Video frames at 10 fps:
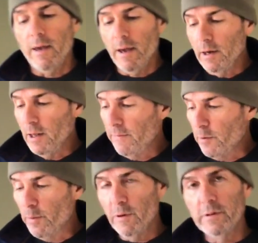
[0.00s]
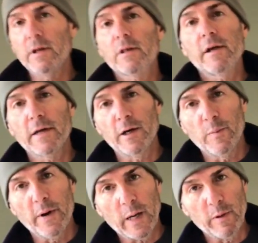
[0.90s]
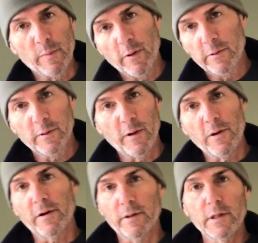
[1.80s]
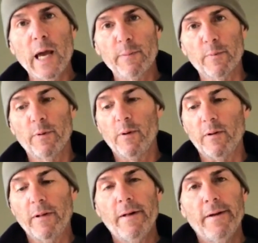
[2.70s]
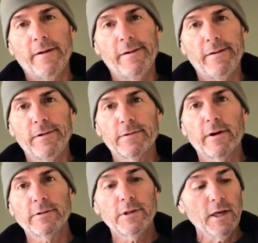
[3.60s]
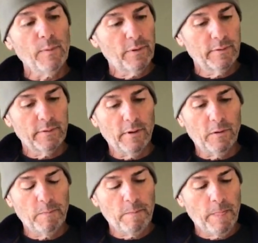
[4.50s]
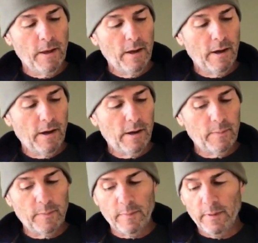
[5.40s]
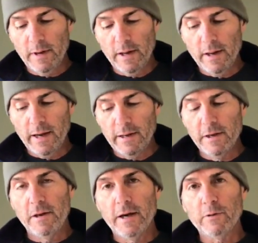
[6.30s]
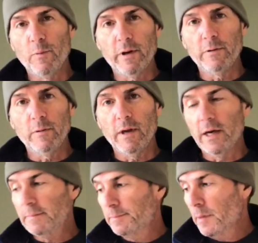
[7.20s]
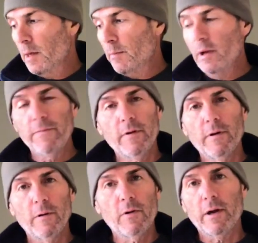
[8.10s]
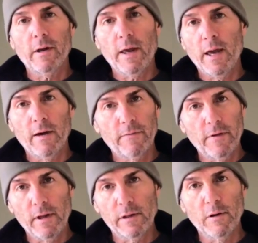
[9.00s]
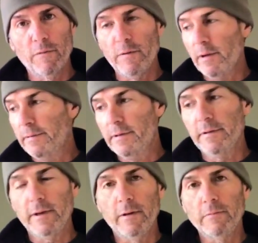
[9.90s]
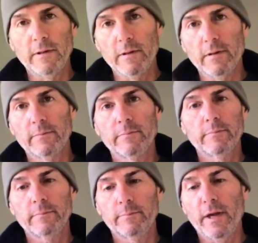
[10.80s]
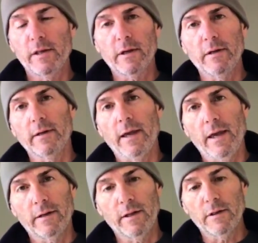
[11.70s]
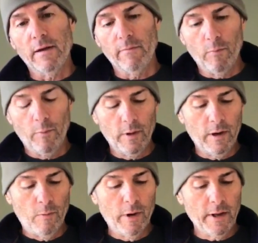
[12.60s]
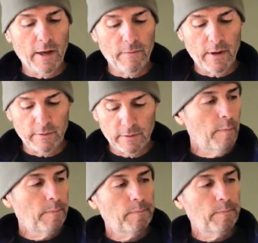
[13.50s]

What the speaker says: And if your pole does sink down to the bottom and you post hole, you're going to snap your pole. These aren't cheap, so I tend not to want to do that. But if you know you're not going to have any snowfields, then you don't need the basket and can save 1/2 ounce.